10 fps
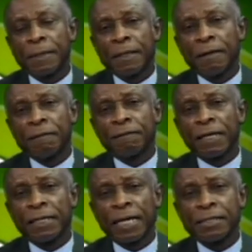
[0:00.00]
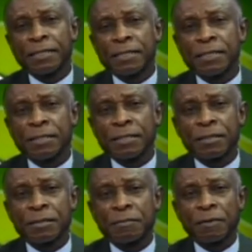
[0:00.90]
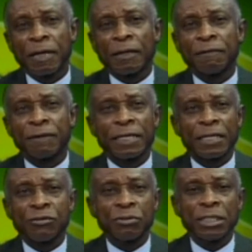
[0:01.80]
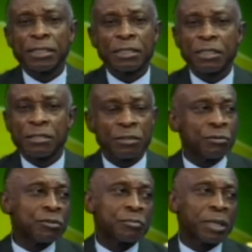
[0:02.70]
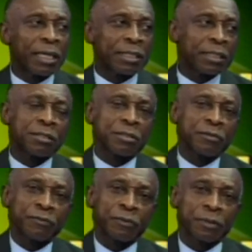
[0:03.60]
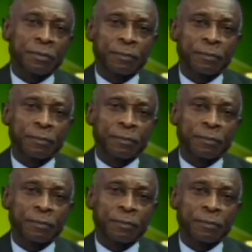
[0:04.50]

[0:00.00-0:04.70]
finance and finance-related issues, planning, and so forth.